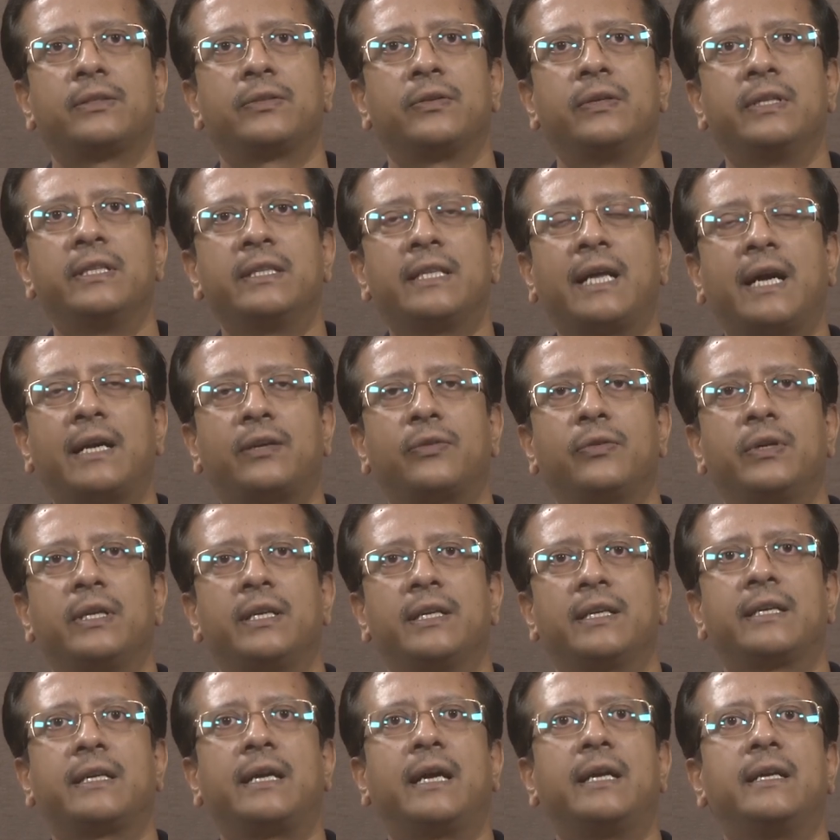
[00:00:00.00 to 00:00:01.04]
So in that
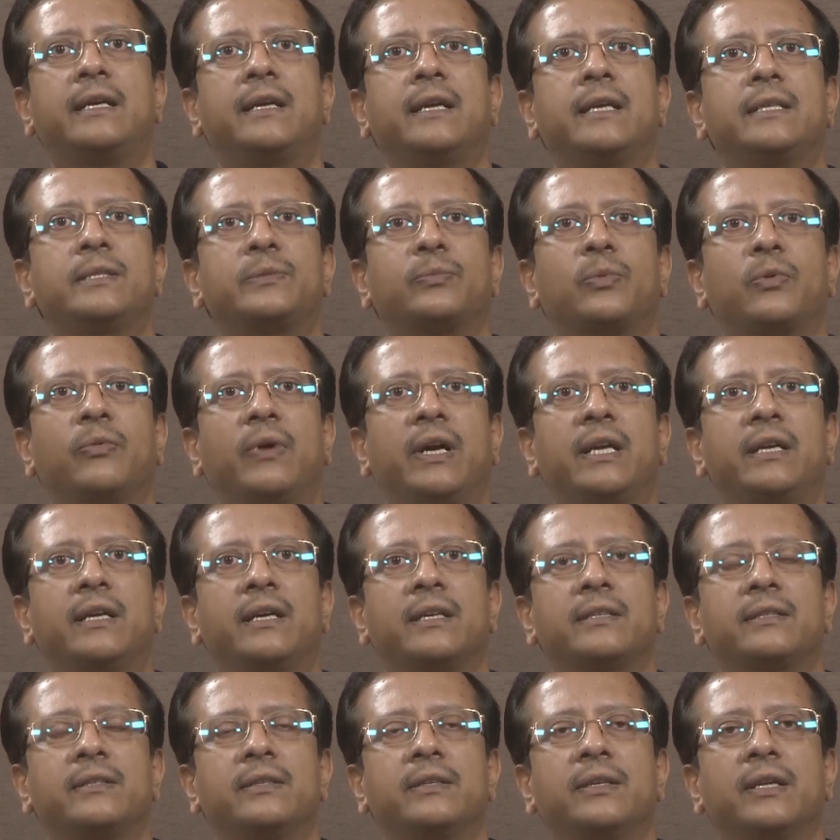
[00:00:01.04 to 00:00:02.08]
way, guidelines provide
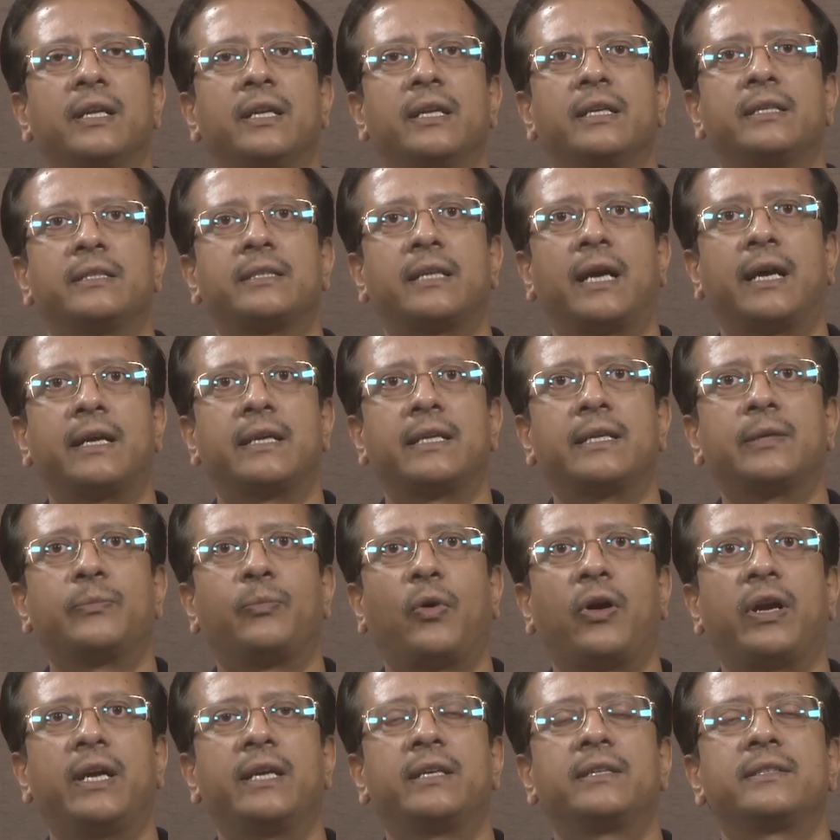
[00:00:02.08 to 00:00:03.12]
us starting
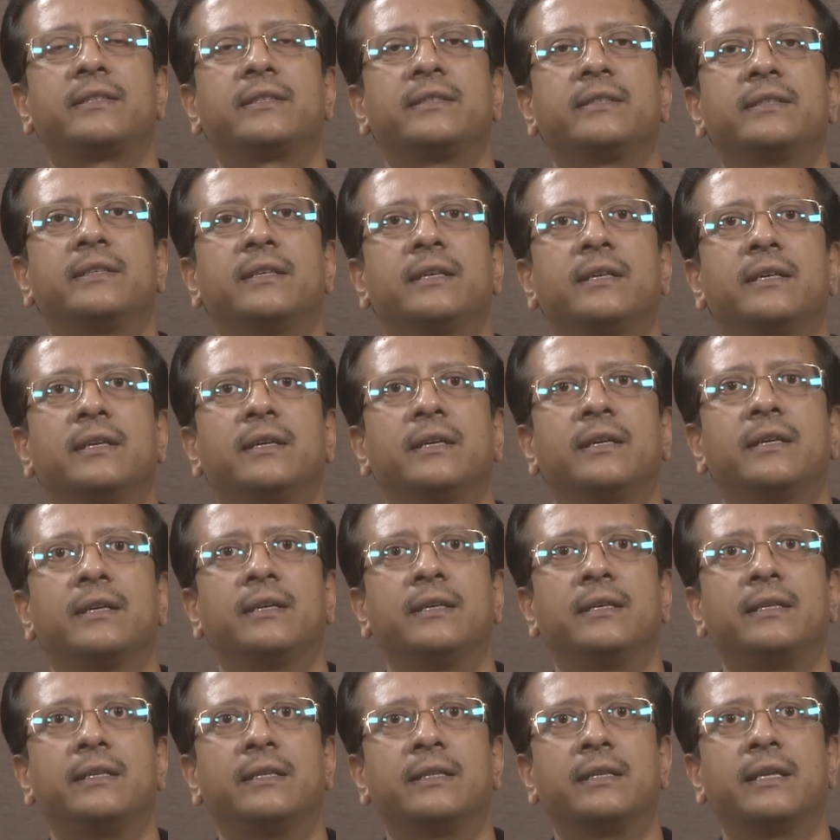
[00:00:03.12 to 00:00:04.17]
points
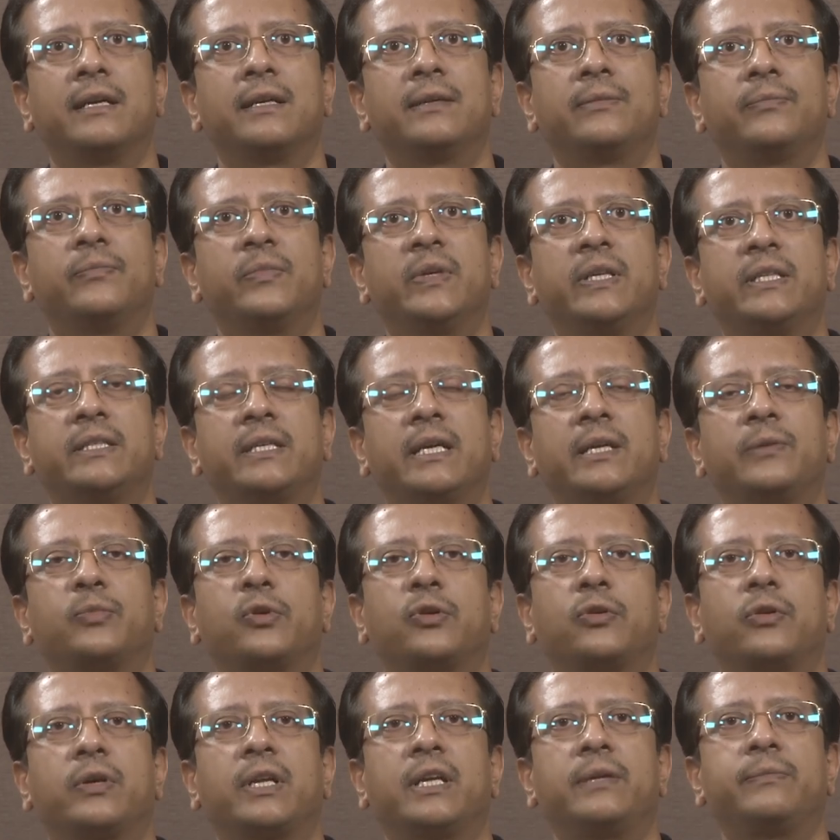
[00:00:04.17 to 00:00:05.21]
in the design,
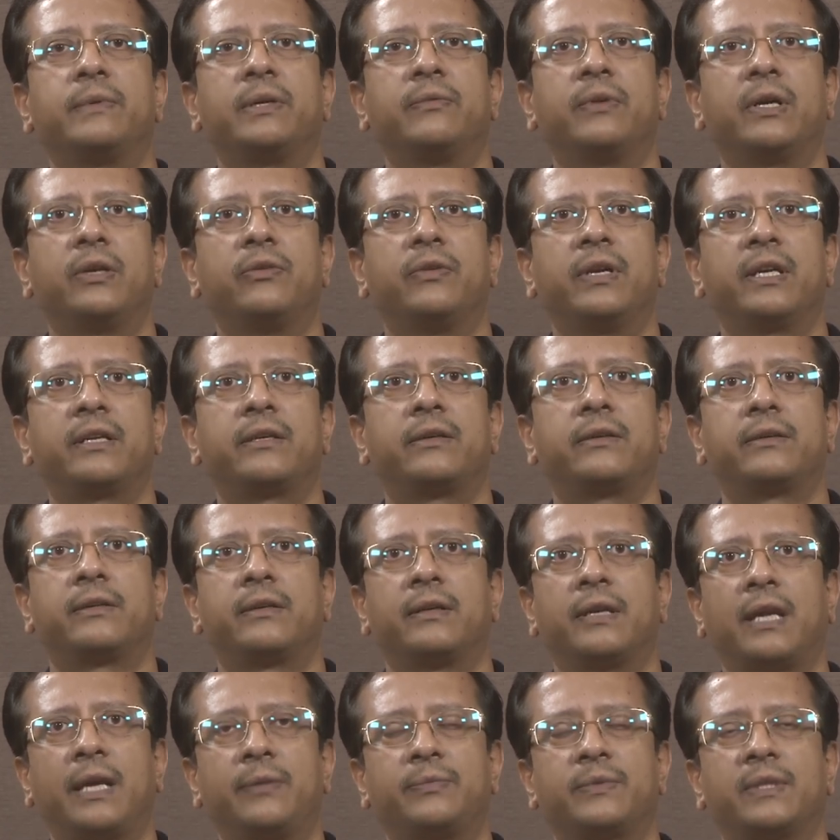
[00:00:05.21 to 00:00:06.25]
prototype, evaluate
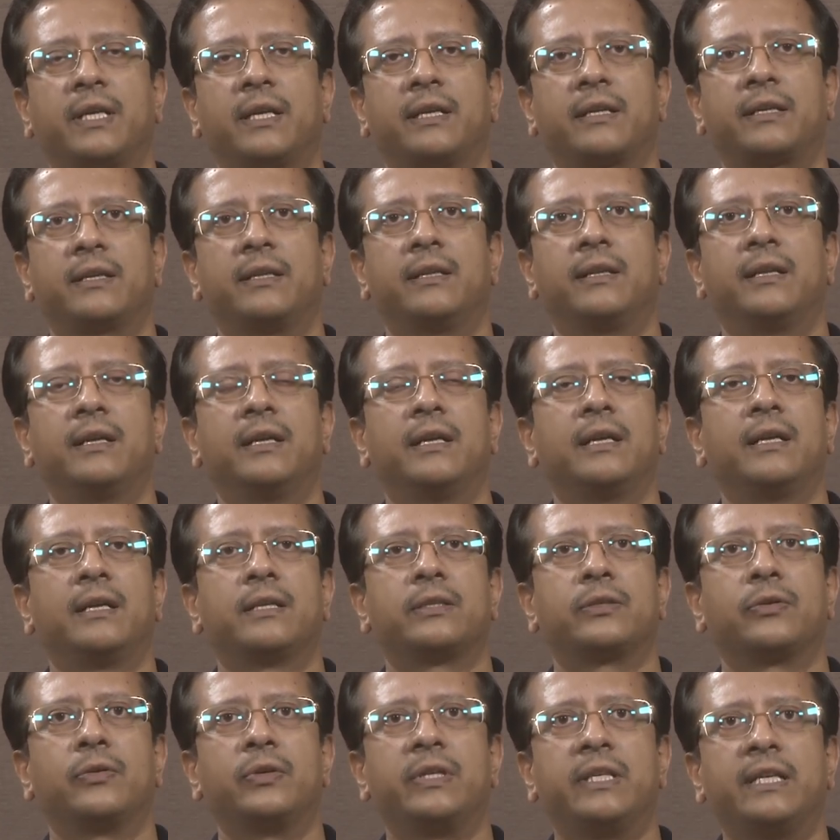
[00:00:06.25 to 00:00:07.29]
life cycle.
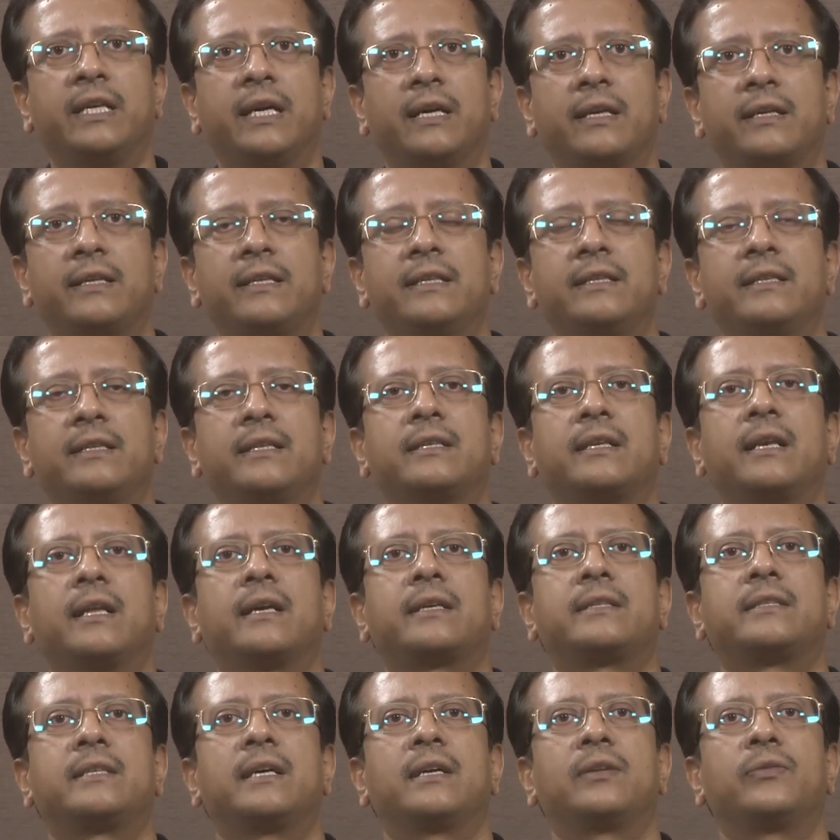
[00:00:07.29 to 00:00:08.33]
So here in this
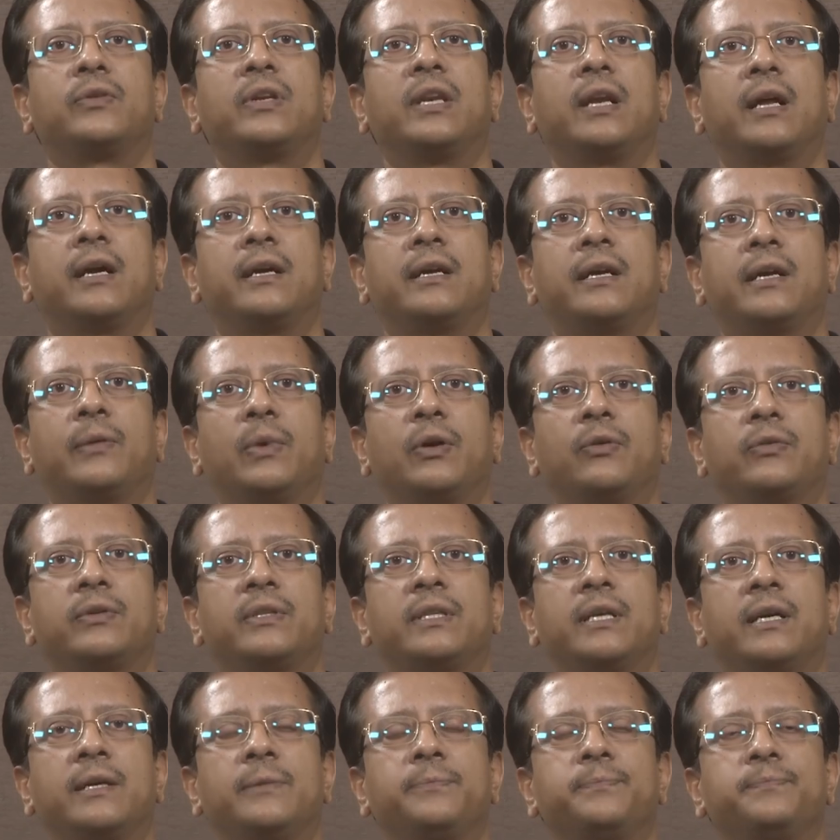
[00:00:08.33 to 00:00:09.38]
lecture, we learned
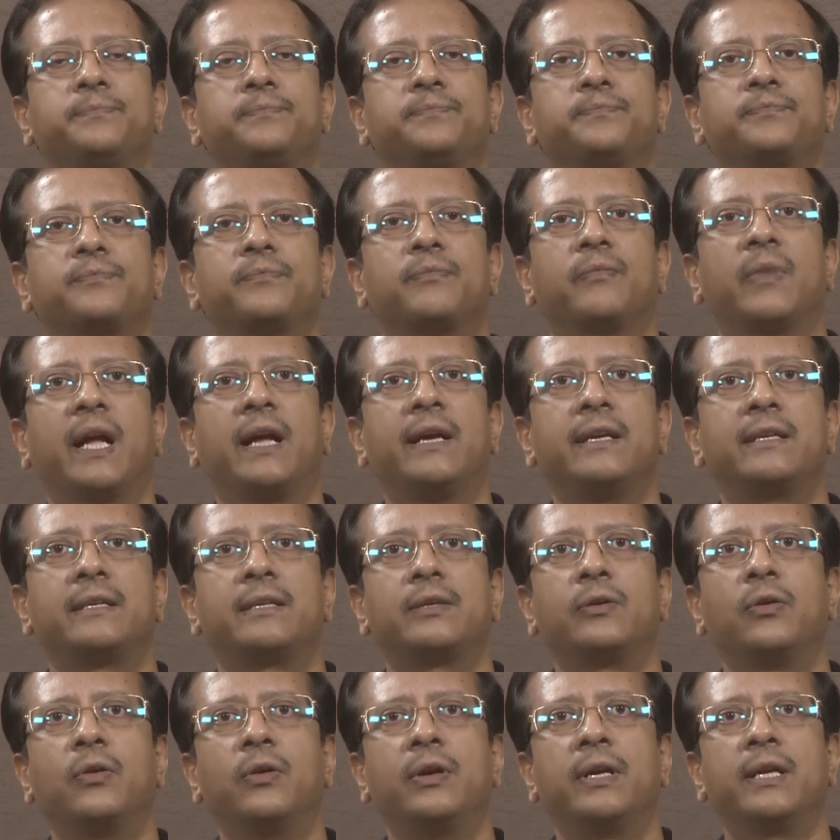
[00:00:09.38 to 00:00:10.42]
about the
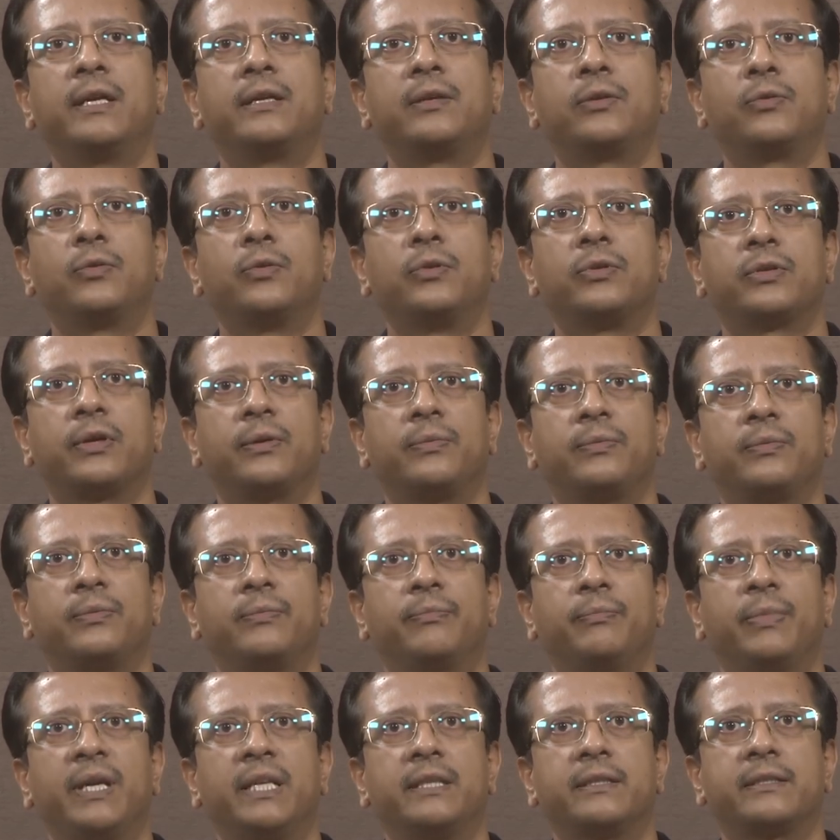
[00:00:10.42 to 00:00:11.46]
8 golden rules of
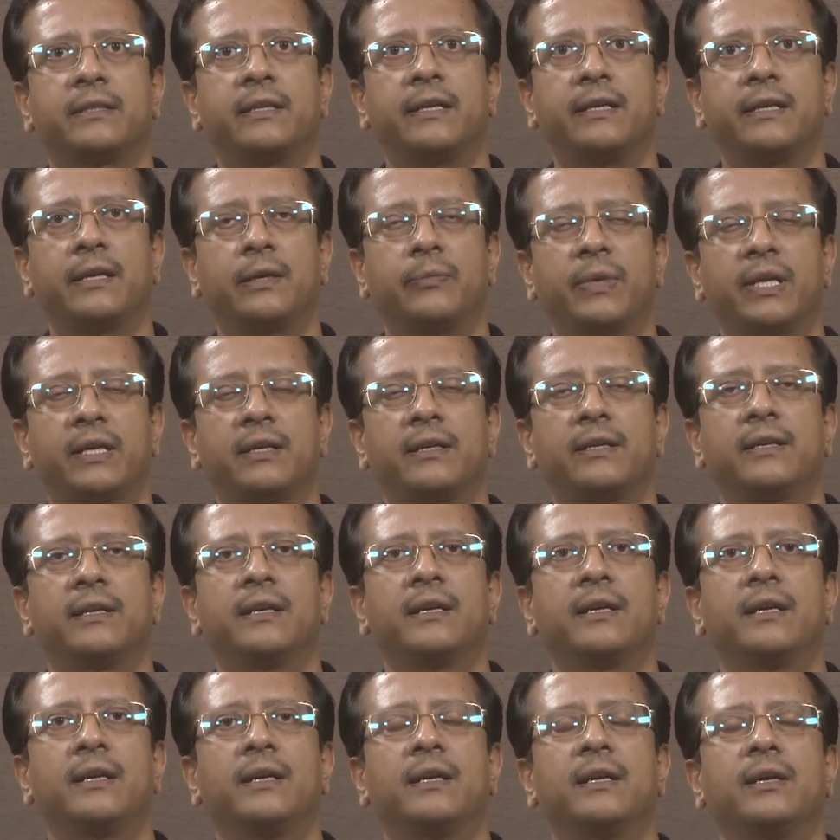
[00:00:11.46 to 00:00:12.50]
Ben Shneiderman,
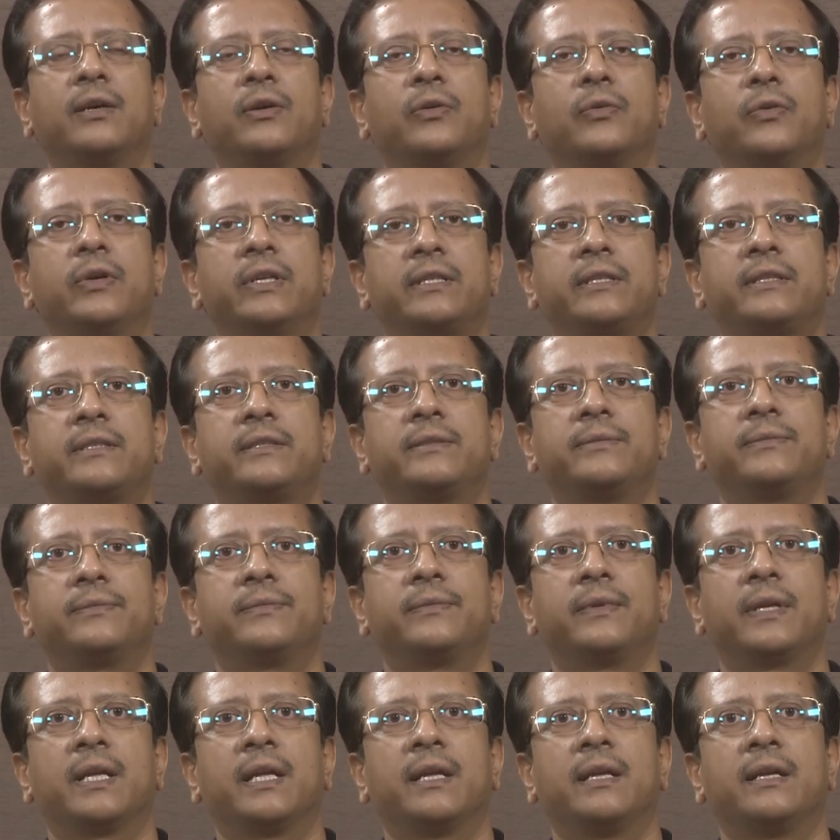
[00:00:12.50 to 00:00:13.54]
which
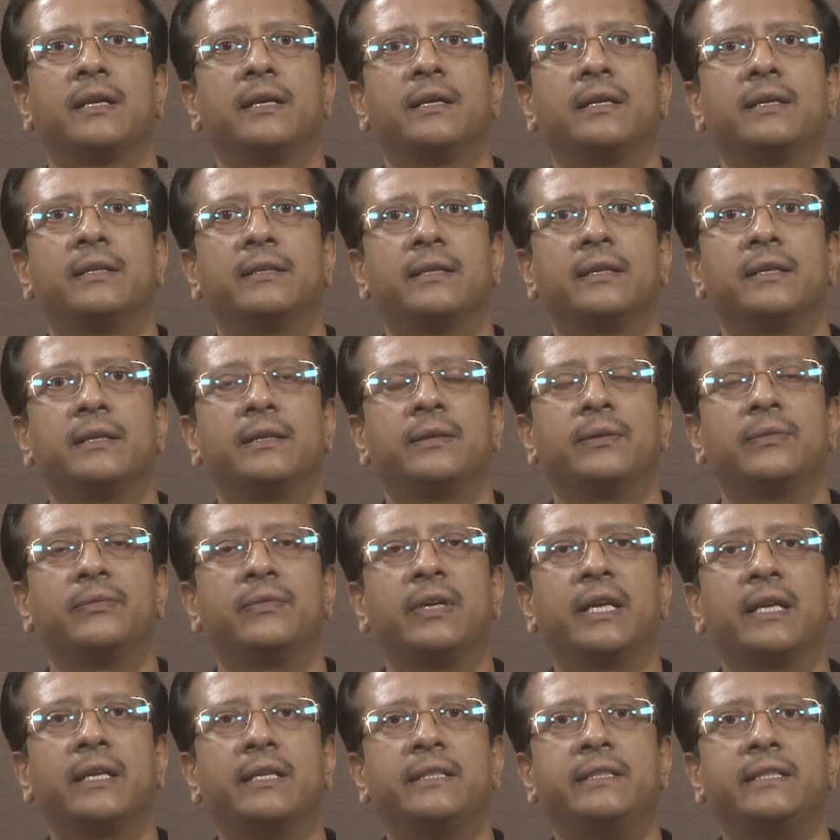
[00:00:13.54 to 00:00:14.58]
is a
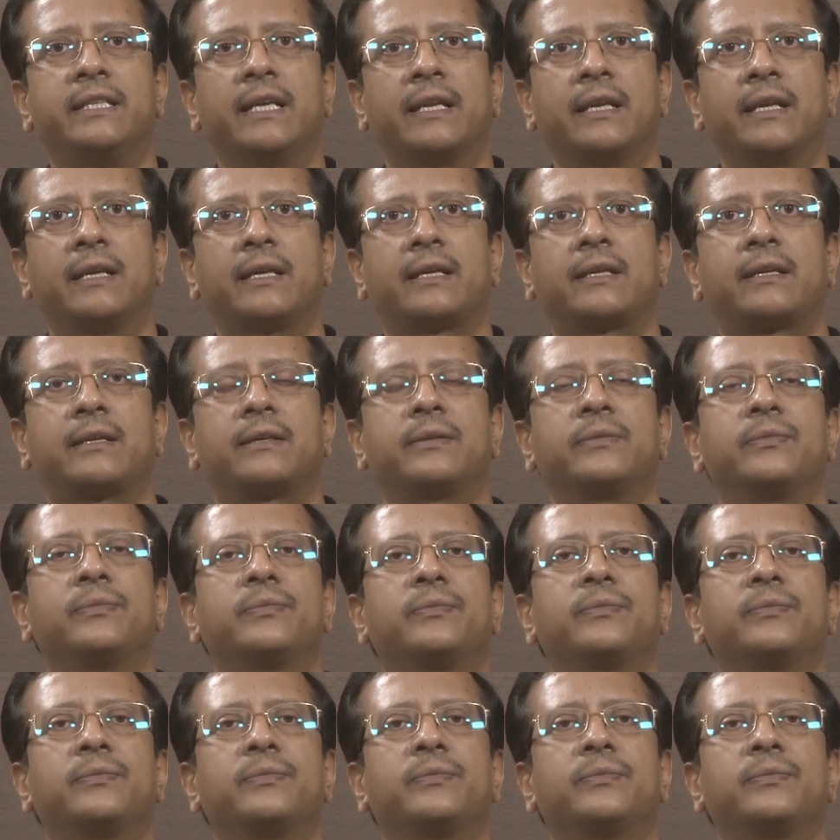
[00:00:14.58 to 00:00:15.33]
very generic